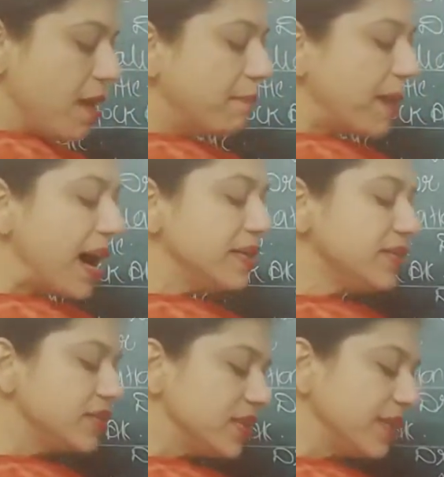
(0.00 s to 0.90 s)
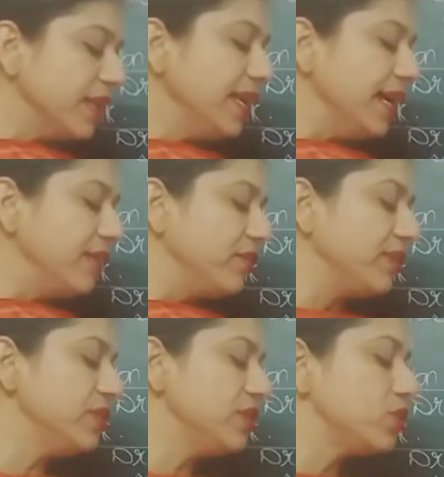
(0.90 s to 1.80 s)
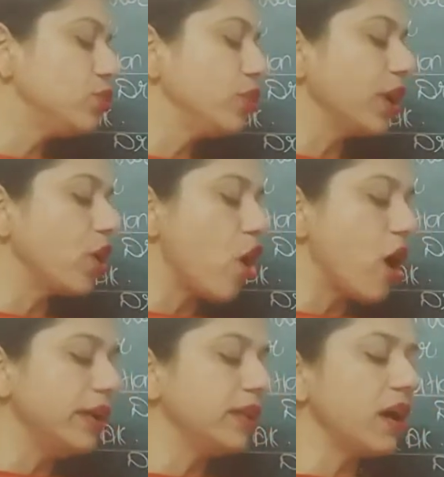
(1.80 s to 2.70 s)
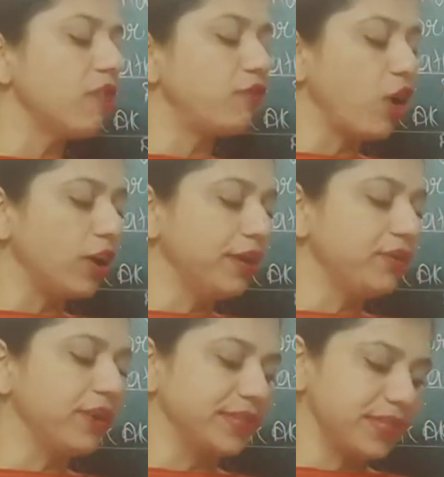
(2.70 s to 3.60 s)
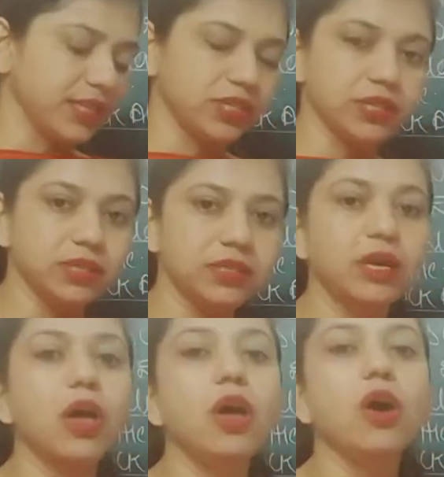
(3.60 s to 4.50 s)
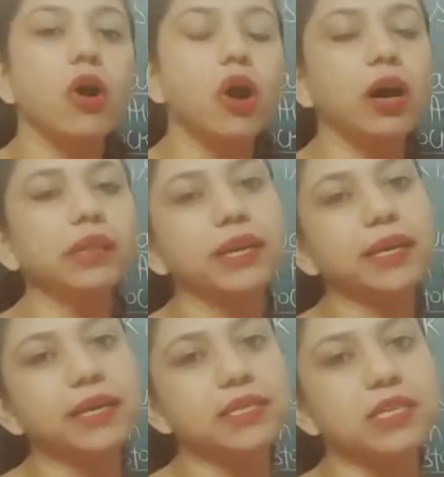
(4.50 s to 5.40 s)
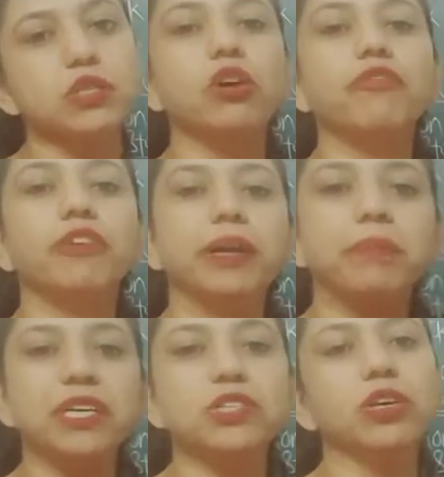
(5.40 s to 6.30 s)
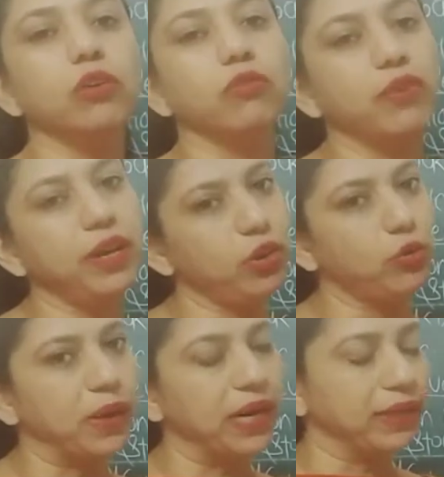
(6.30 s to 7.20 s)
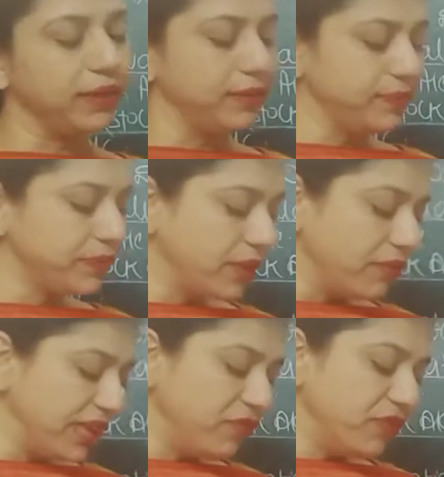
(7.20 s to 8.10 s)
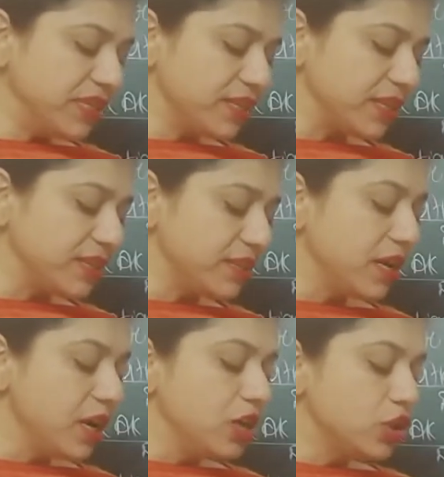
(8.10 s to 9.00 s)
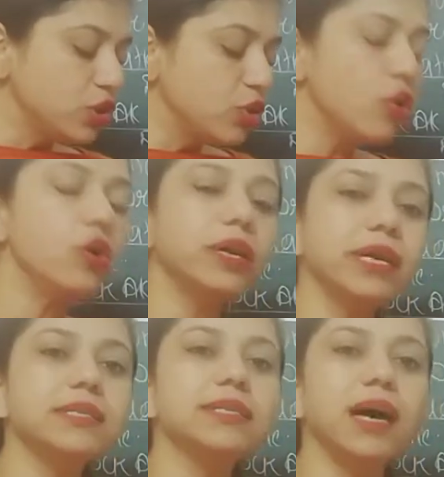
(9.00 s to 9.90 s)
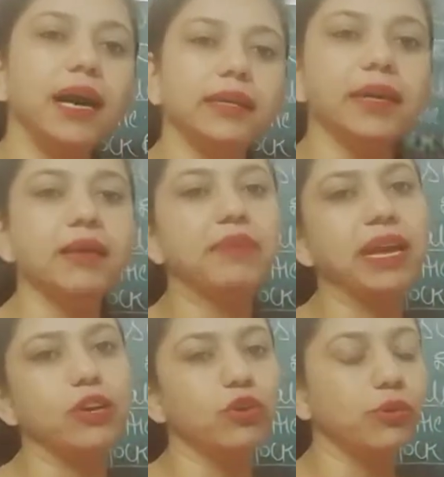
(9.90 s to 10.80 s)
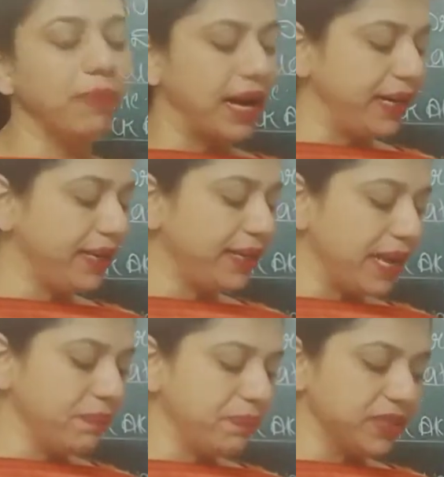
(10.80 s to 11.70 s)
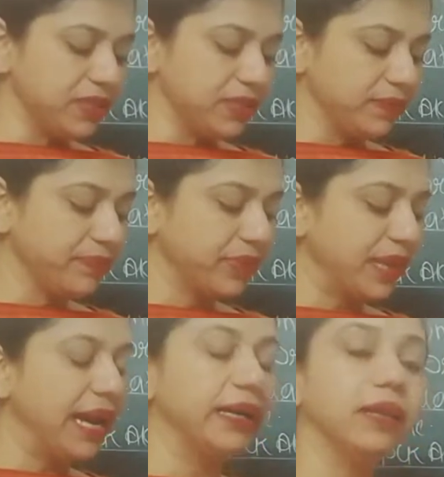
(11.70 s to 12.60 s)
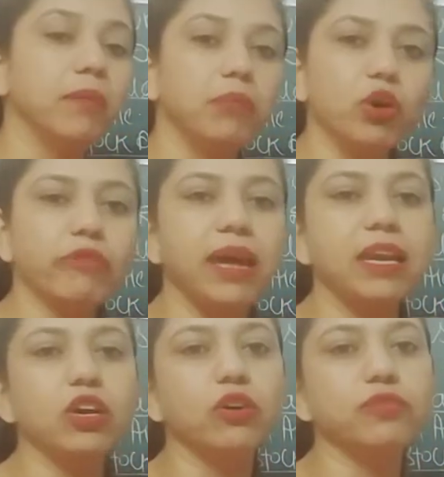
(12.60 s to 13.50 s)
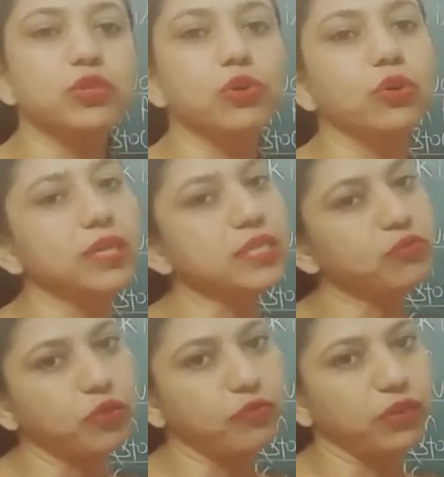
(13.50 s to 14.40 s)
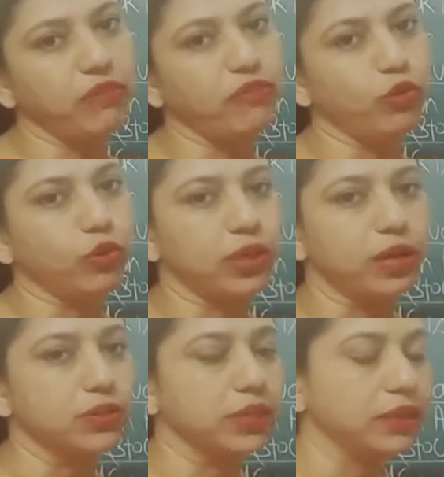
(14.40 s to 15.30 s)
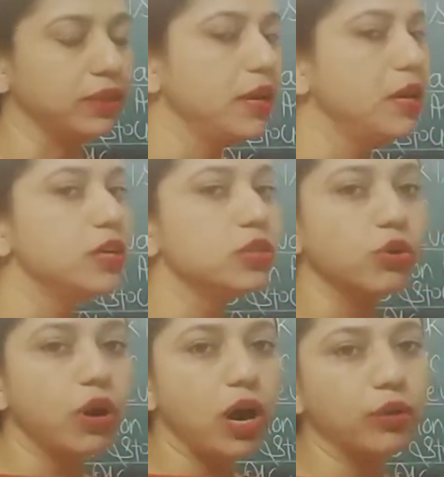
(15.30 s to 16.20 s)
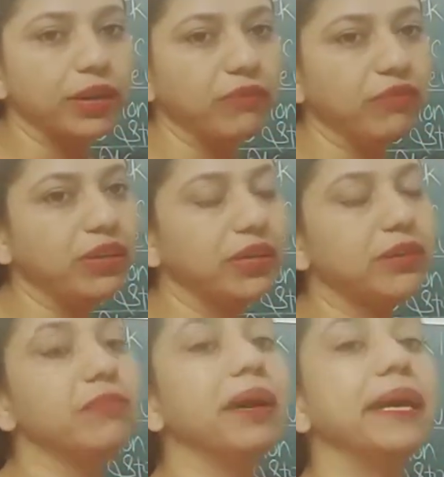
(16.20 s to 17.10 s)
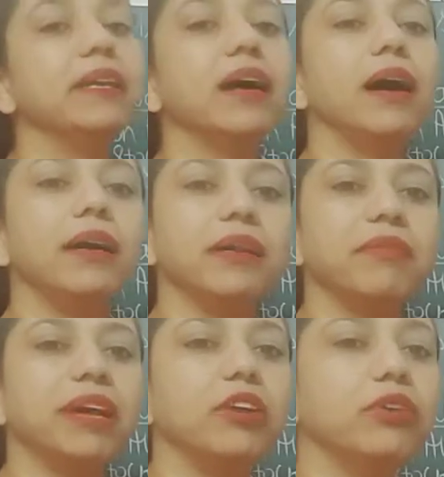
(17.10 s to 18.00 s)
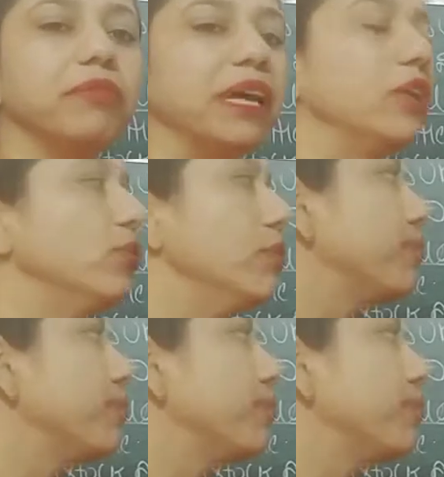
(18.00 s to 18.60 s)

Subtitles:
Pass journal entries to record the following transactions on the cases of admission of a new partner. The very first is stock is undervalued by 10% and the book value of stock is 54,000. So how can we determine the undervalued value?